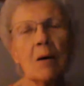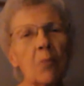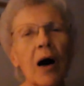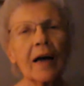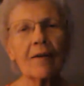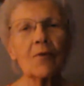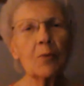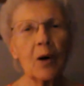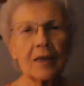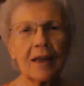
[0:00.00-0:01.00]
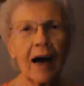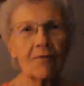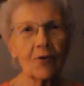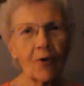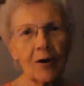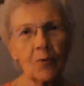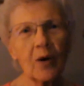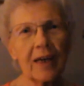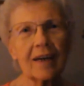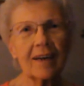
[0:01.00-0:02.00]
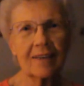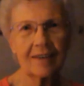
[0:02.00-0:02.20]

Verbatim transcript: Bye, everyone. Have a great week.